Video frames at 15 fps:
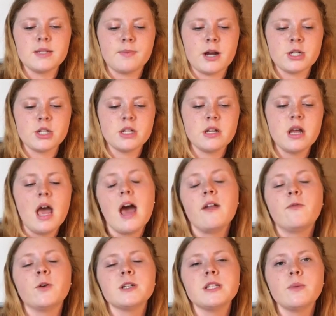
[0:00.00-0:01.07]
Depression, and
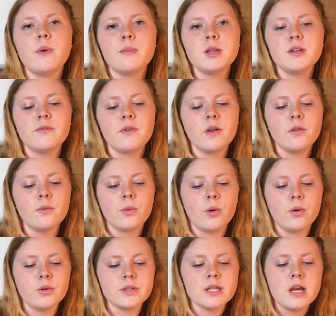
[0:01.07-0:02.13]
forcing women to fill the
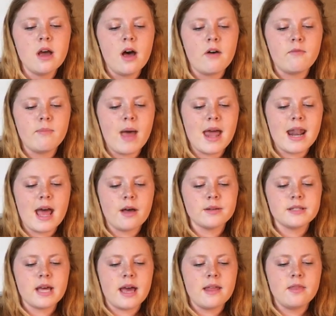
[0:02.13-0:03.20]
roles of men
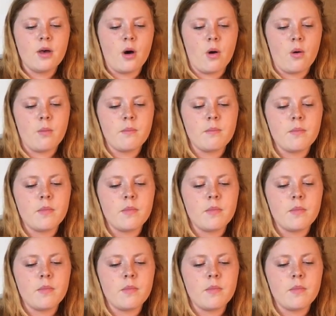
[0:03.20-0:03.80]
outside the home.